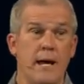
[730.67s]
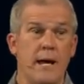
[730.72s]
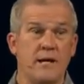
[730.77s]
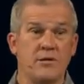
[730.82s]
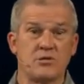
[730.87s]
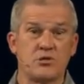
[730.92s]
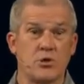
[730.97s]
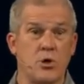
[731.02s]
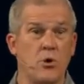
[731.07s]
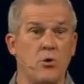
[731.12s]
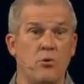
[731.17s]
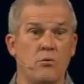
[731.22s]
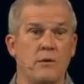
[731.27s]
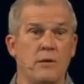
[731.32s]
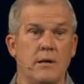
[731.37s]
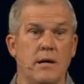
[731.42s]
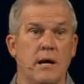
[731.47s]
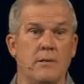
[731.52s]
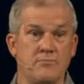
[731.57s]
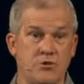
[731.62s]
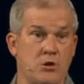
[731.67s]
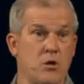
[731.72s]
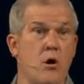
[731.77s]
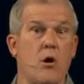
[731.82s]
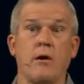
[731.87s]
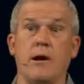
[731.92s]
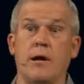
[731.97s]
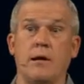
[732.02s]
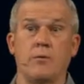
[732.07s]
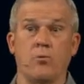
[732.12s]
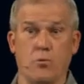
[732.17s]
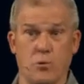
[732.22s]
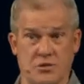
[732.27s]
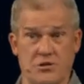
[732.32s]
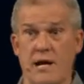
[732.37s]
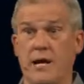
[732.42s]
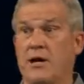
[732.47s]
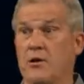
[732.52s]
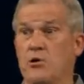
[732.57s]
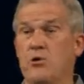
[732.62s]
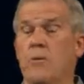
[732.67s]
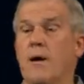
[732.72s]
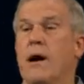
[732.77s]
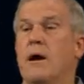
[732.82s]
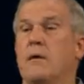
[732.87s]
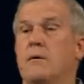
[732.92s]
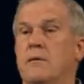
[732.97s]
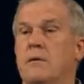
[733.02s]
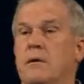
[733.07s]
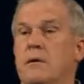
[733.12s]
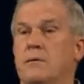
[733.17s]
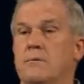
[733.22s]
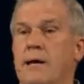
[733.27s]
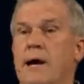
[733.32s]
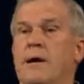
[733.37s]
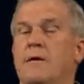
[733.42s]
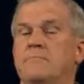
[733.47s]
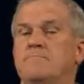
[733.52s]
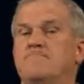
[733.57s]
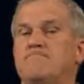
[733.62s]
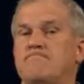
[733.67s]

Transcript: And so I'm sorry, we're taking you out. Now,